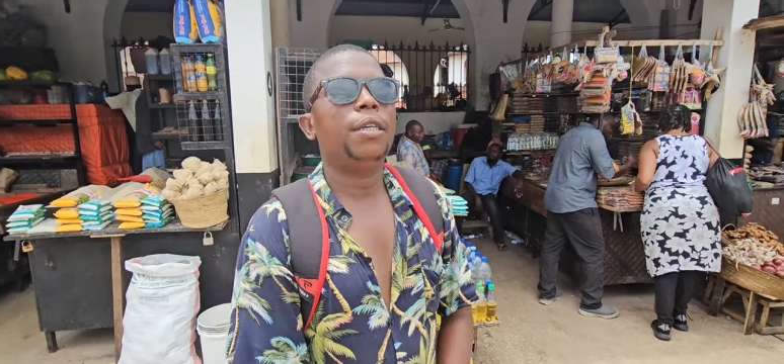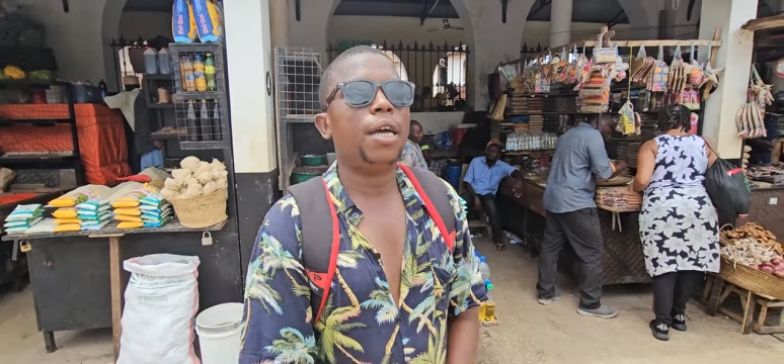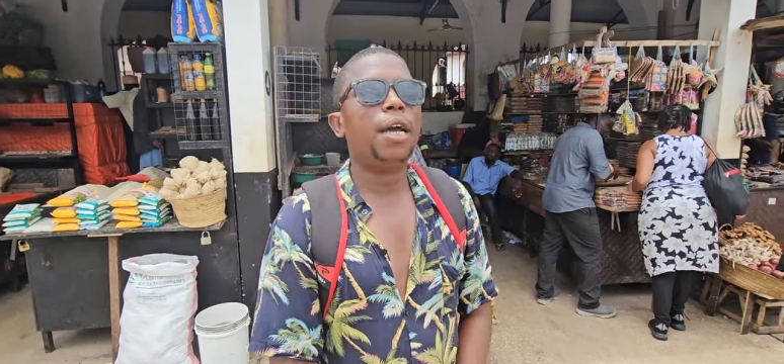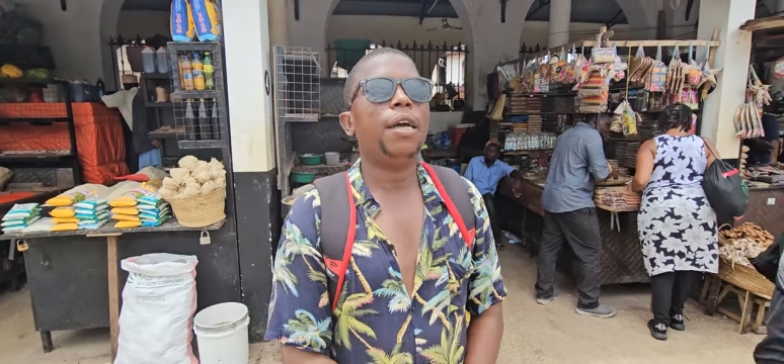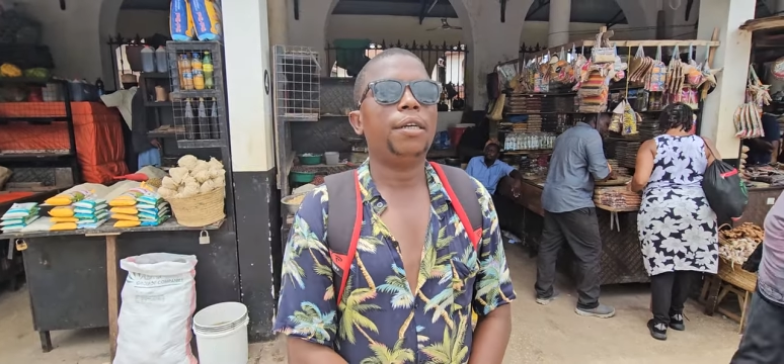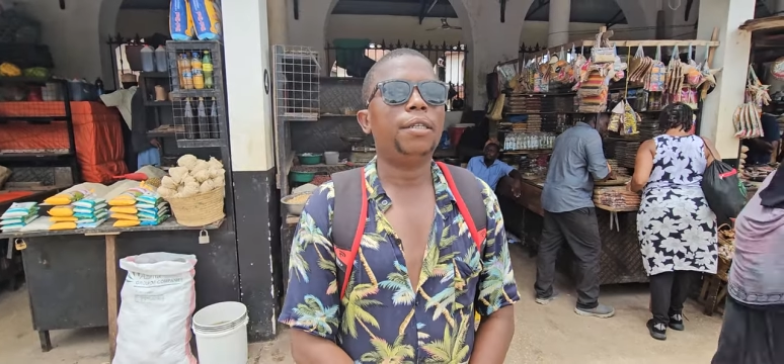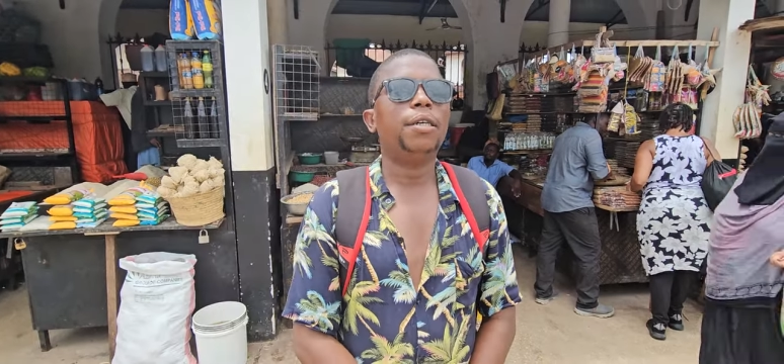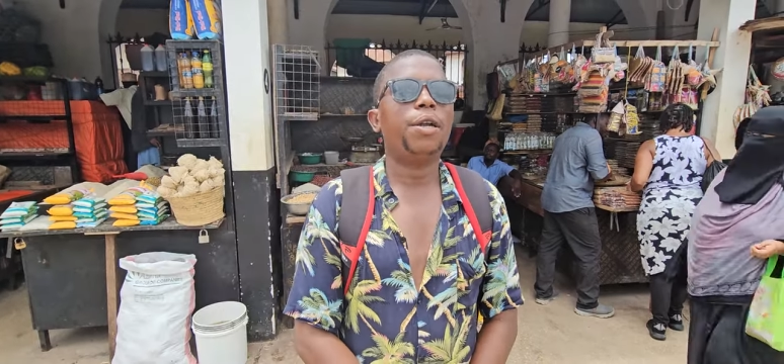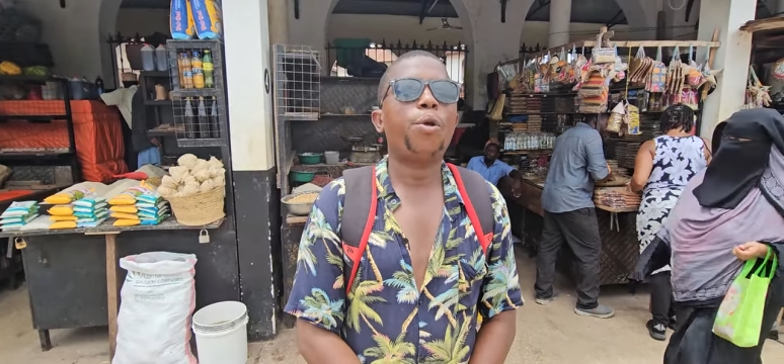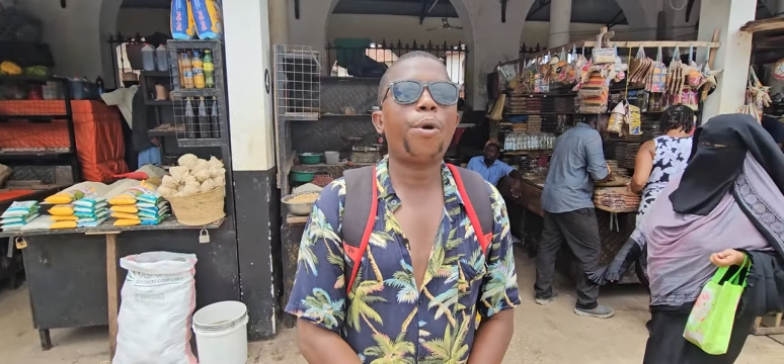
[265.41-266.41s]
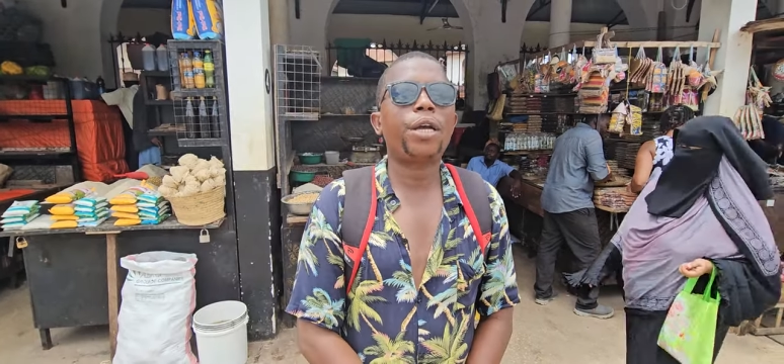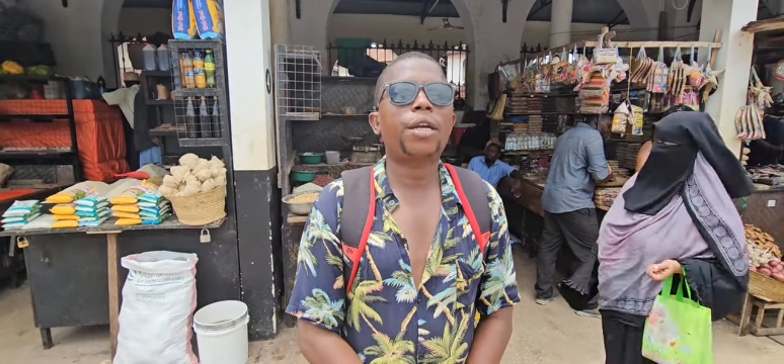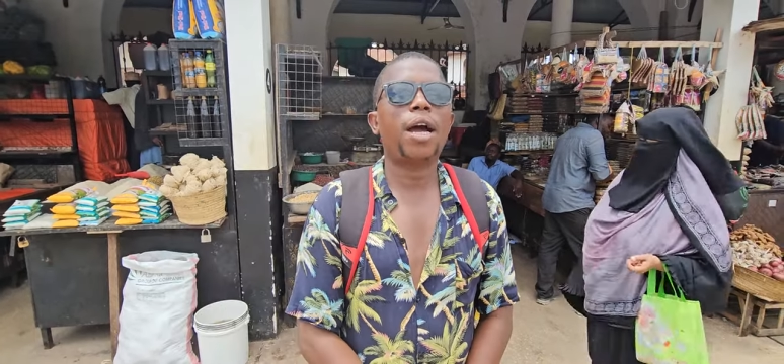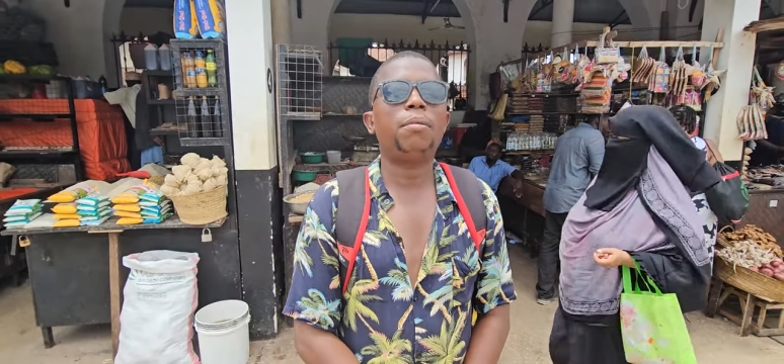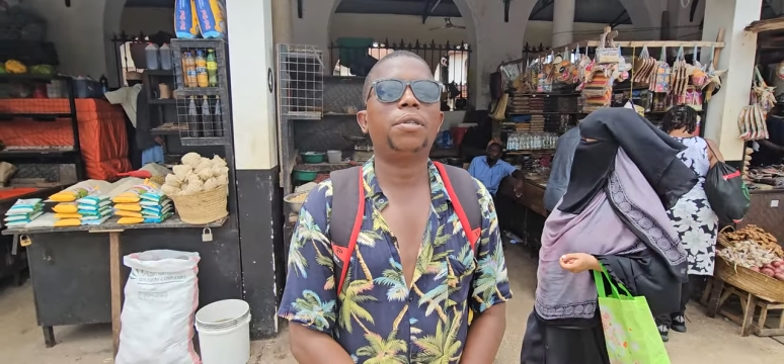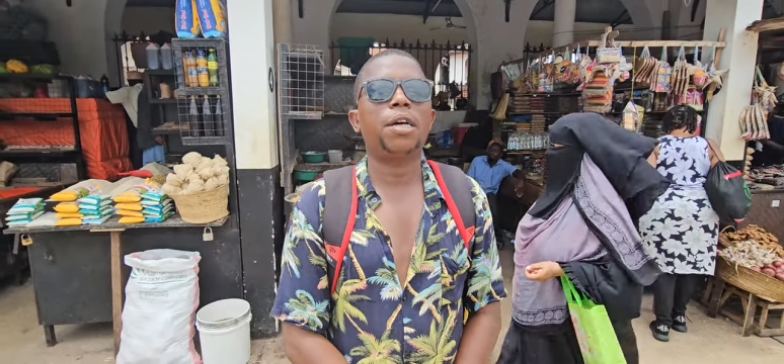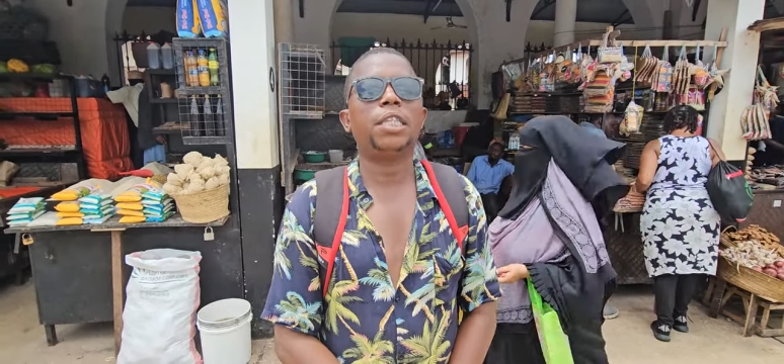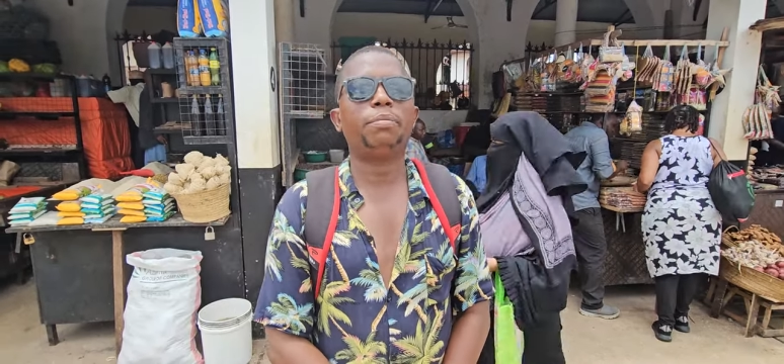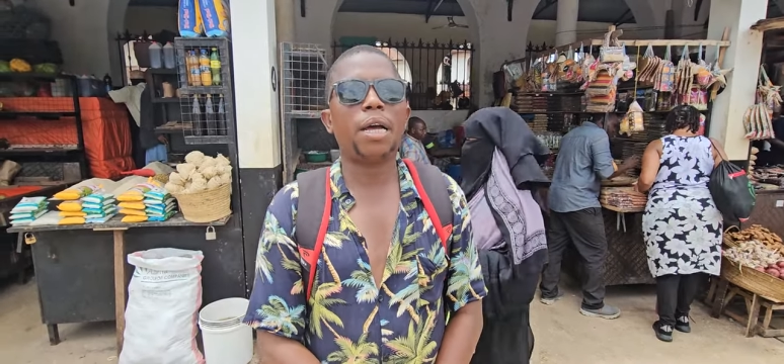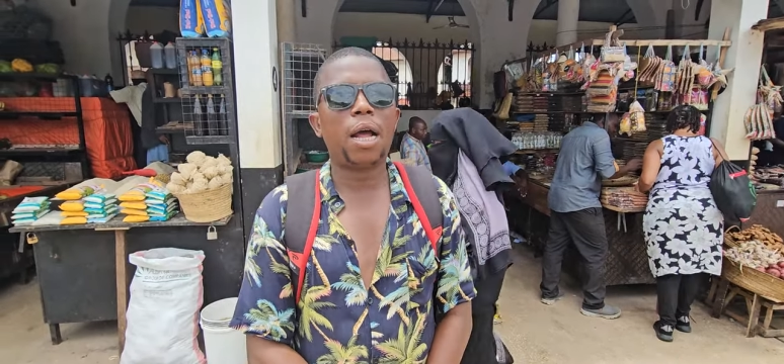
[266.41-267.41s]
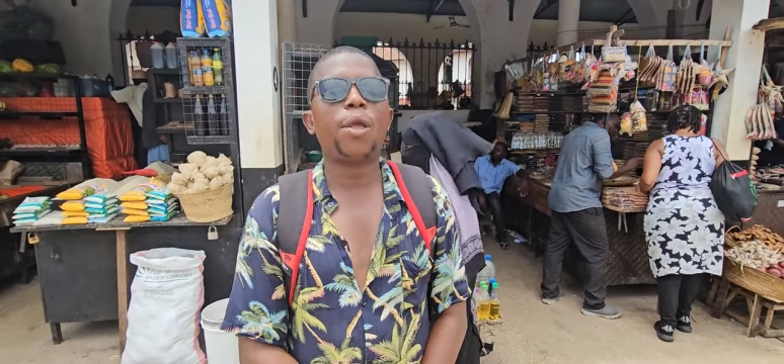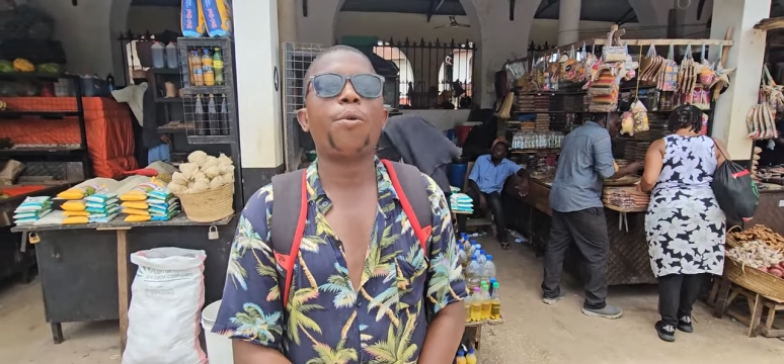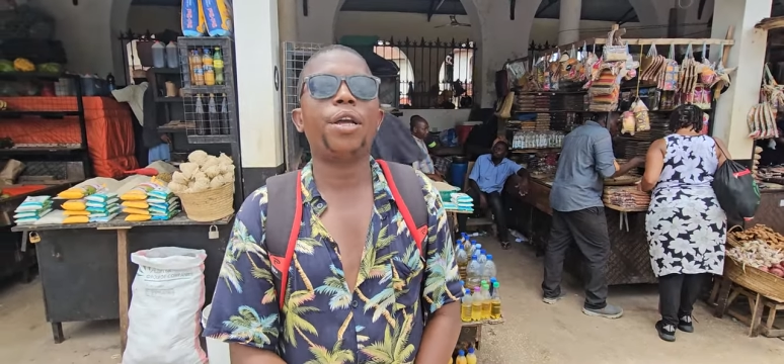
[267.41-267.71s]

Yeah. Yes, he welcomes husband,